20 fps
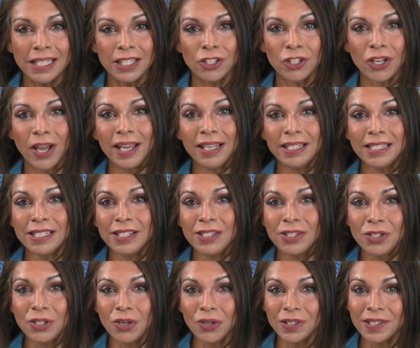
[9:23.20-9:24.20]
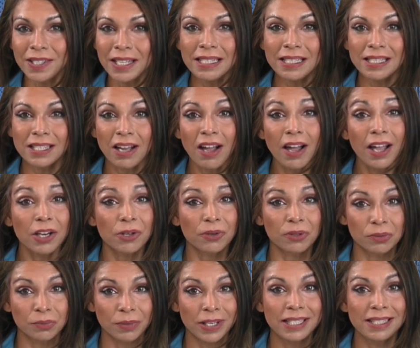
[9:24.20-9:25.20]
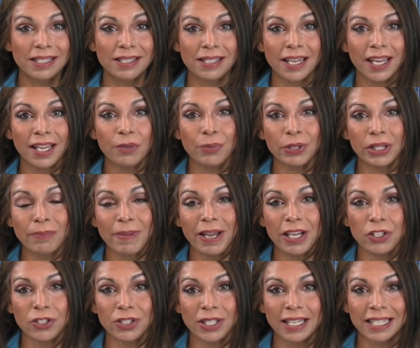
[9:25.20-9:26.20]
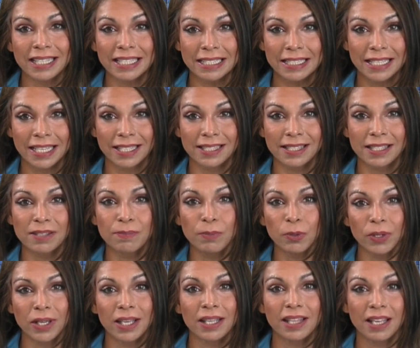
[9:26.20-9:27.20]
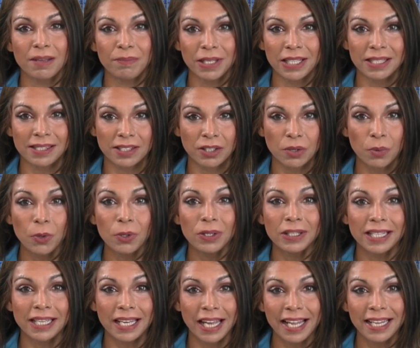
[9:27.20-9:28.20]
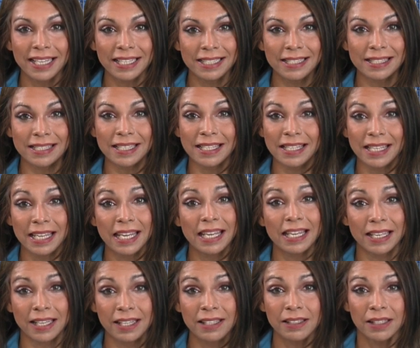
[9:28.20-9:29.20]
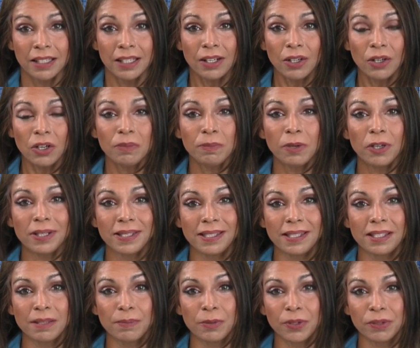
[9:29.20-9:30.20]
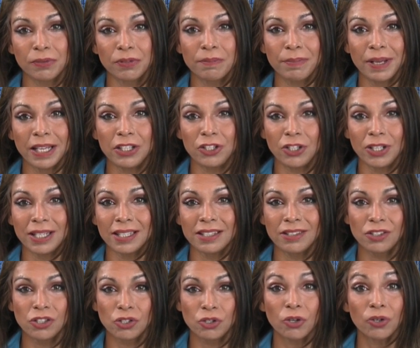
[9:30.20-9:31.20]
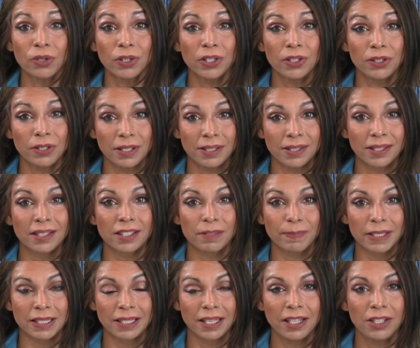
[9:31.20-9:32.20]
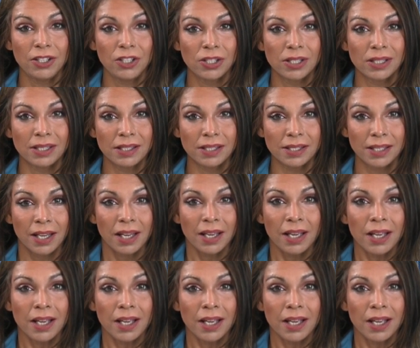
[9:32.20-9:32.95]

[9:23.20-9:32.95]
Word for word: China's stocks ended higher on Wednesday, with the major tech indexes booking their biggest quarterly gains in a year on policy support from Beijing and strong earnings expectations.